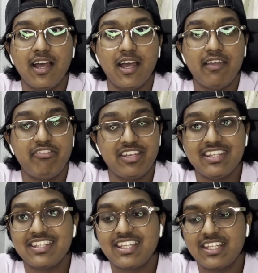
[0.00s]
If
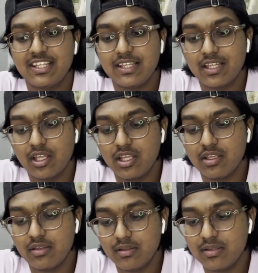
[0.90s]
anything
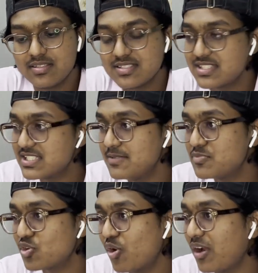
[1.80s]

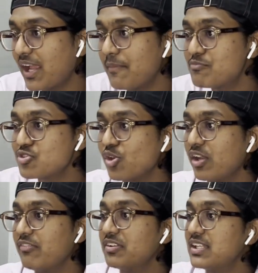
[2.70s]
seems wrong, I'm
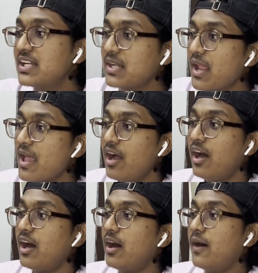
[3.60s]
sorry for that.
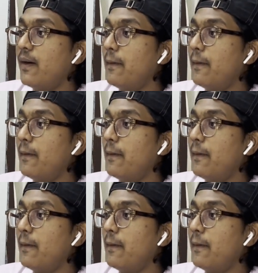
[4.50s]
So